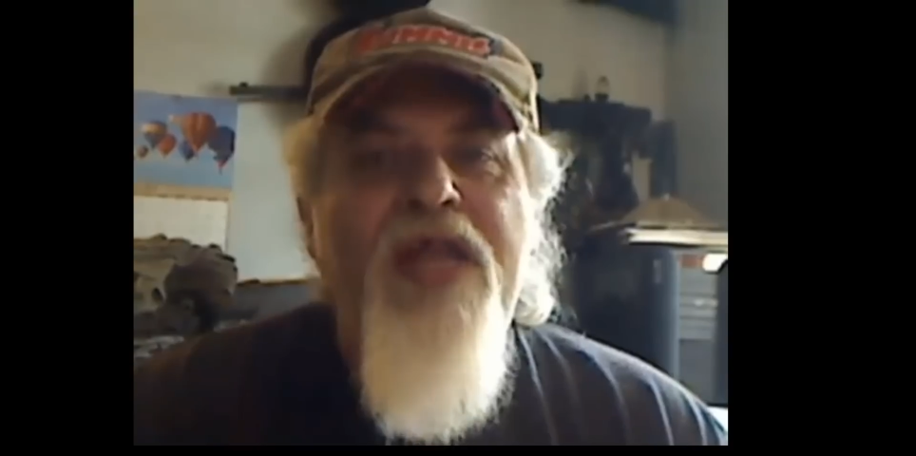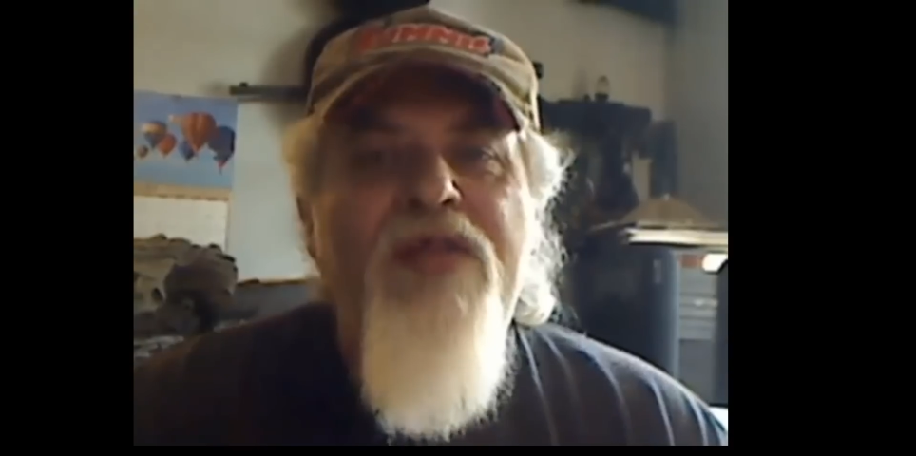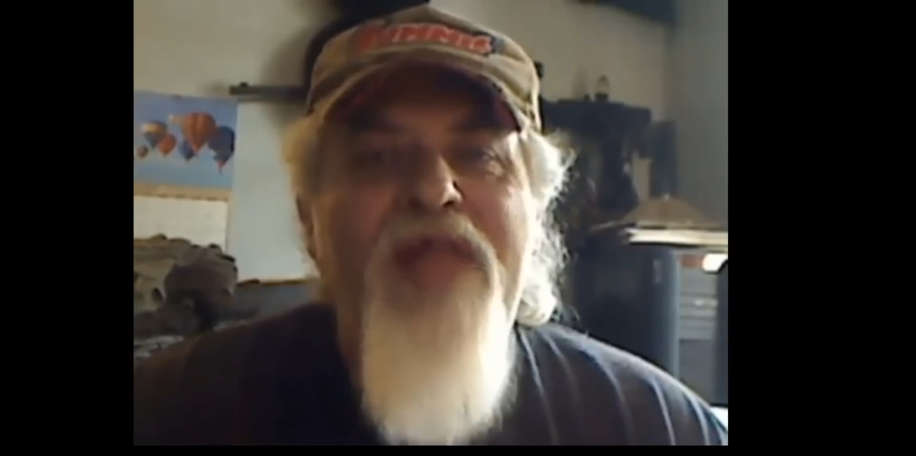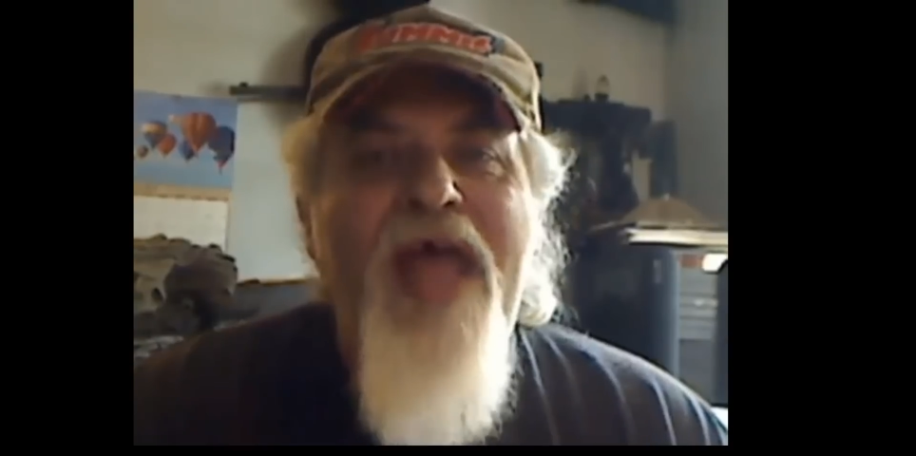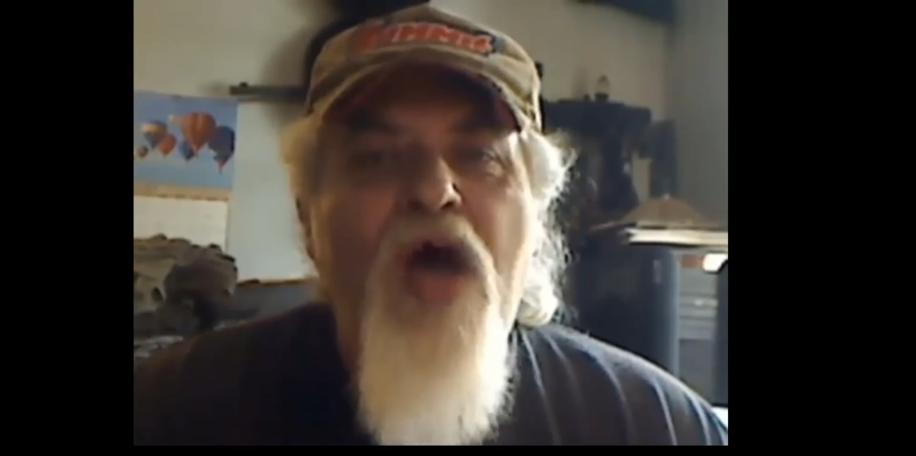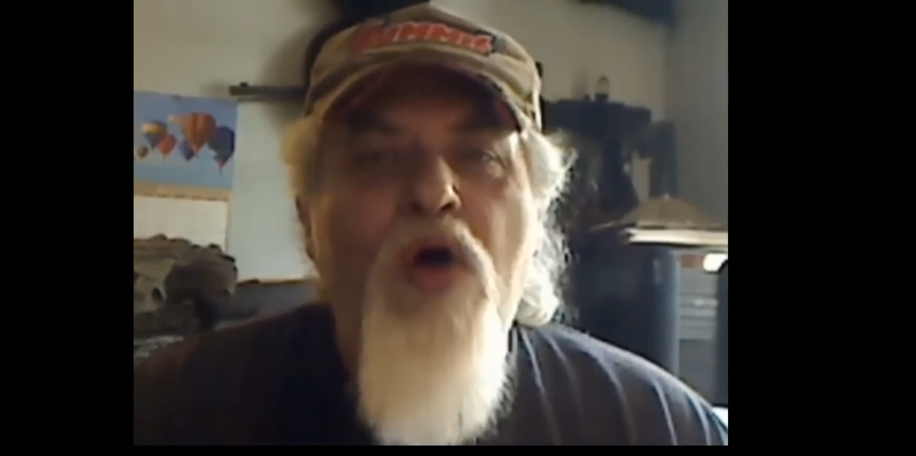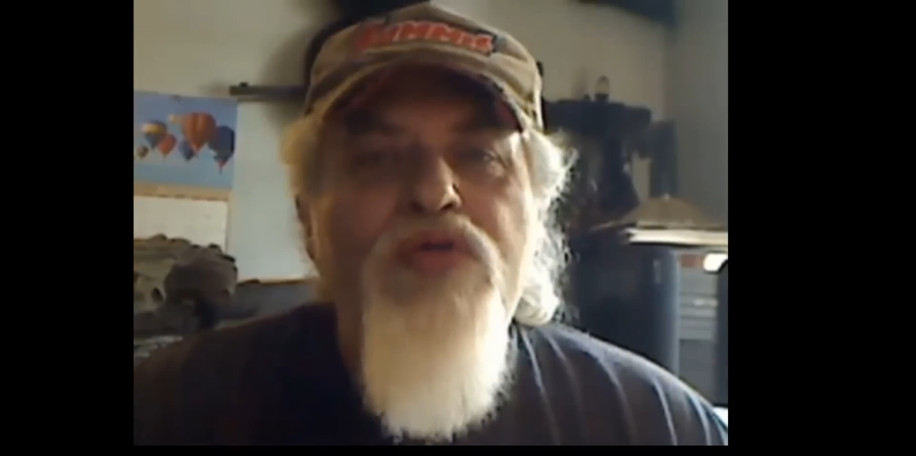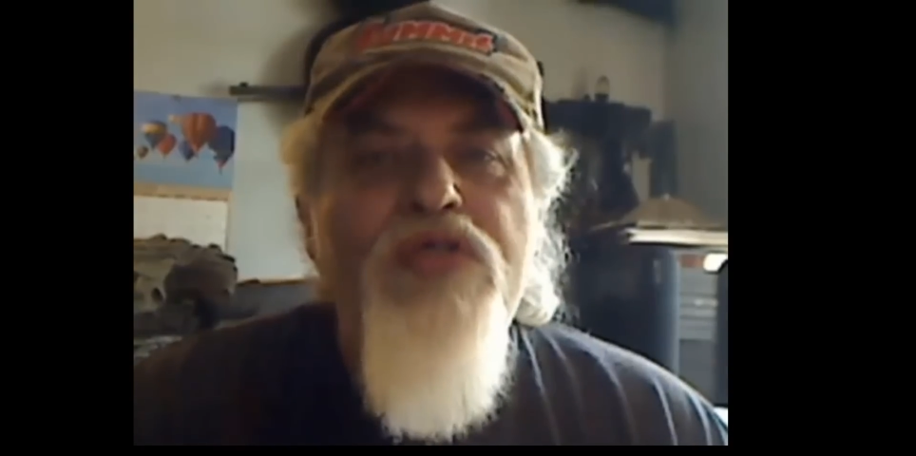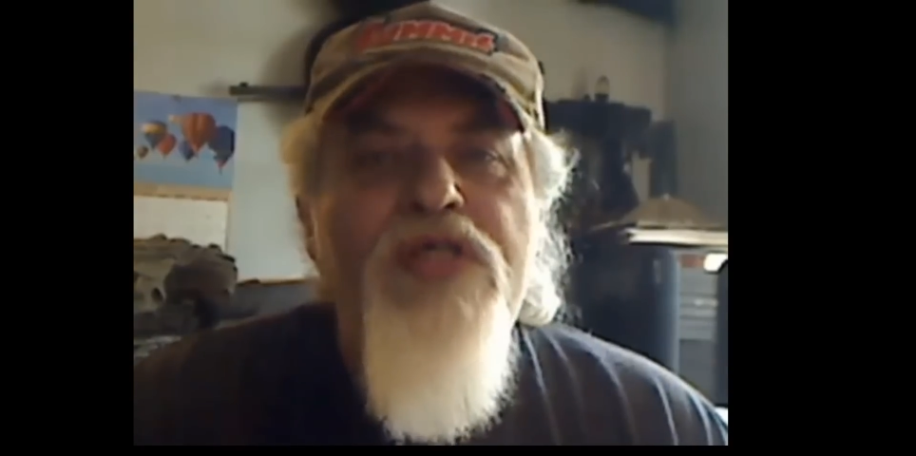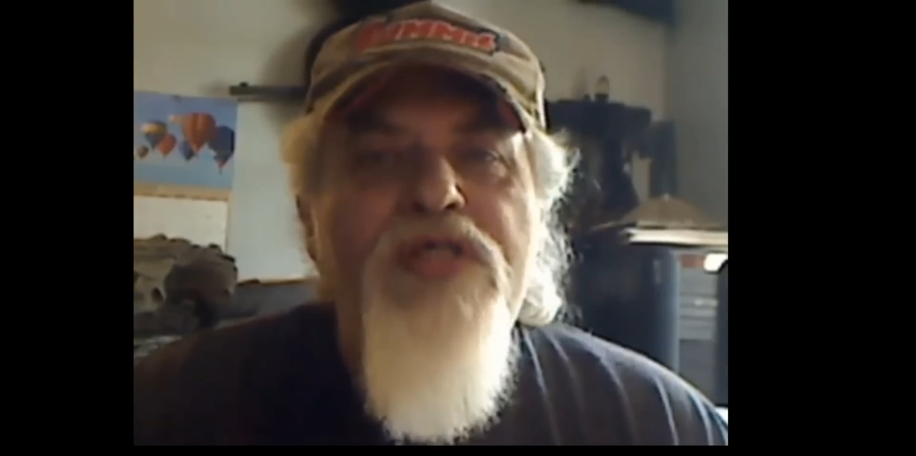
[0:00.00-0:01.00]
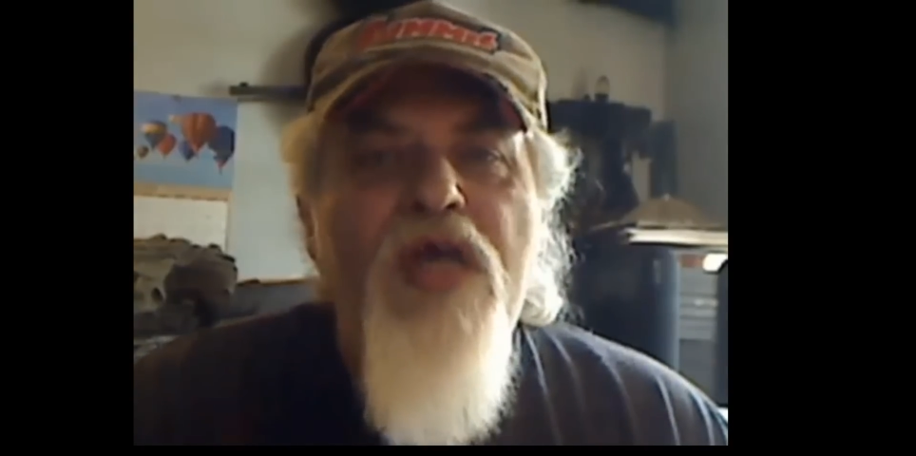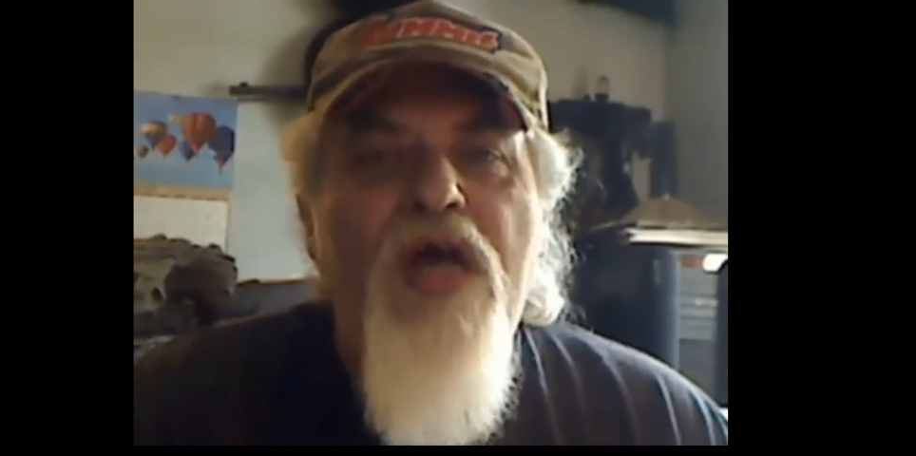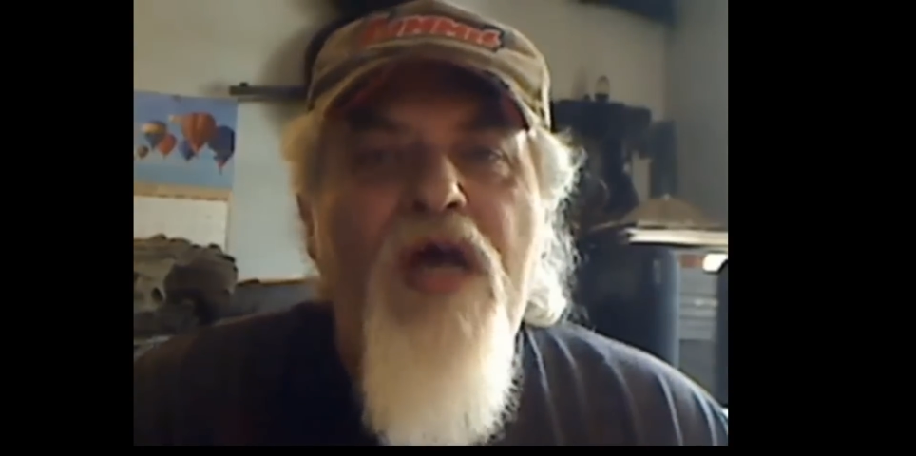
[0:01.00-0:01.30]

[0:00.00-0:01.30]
and thousands